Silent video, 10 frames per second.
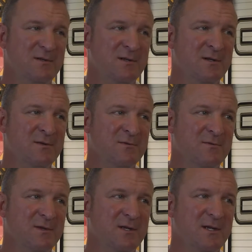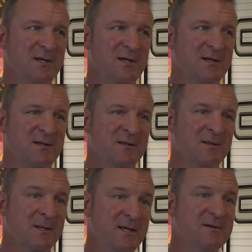you know, in the
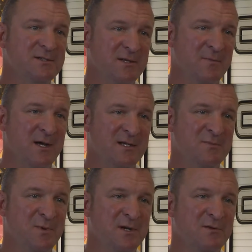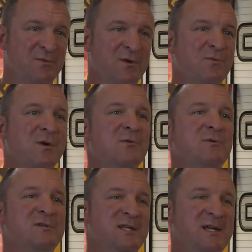leadership aspect, you know, we
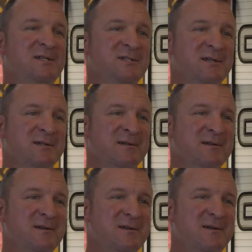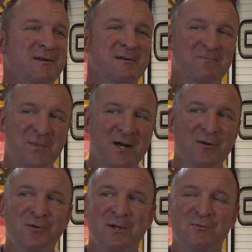were teaching not
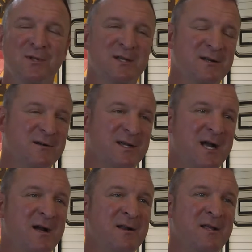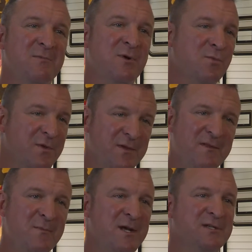only within our county, but within
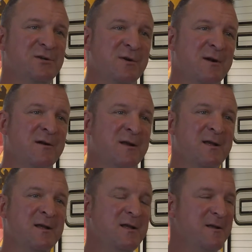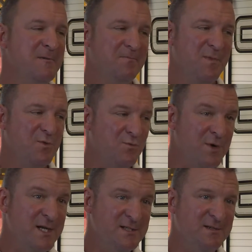the metro area,
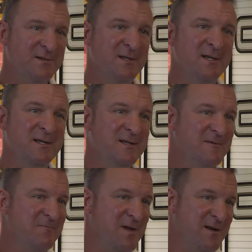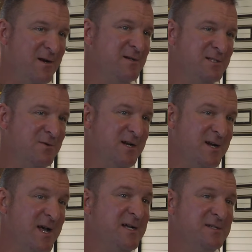regionally, and also on a
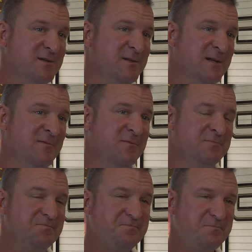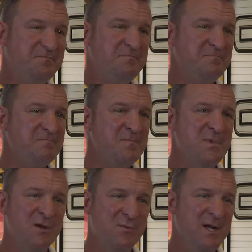national level.
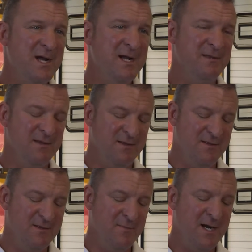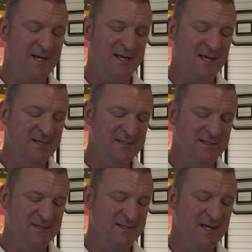You know, we had the Mike Casey's, the